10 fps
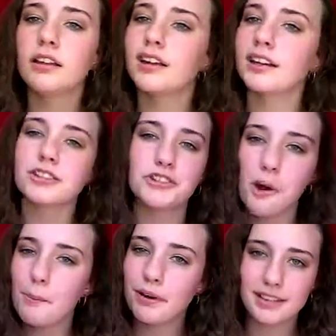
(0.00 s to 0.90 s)
like,
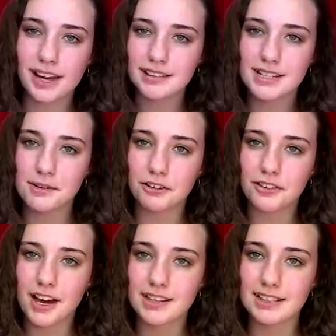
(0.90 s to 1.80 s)
don't put that in the table of
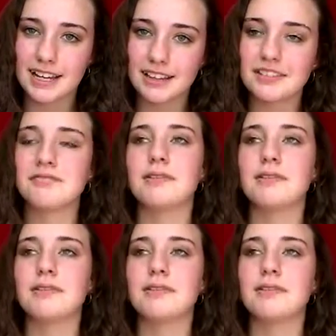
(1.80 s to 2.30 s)
contents,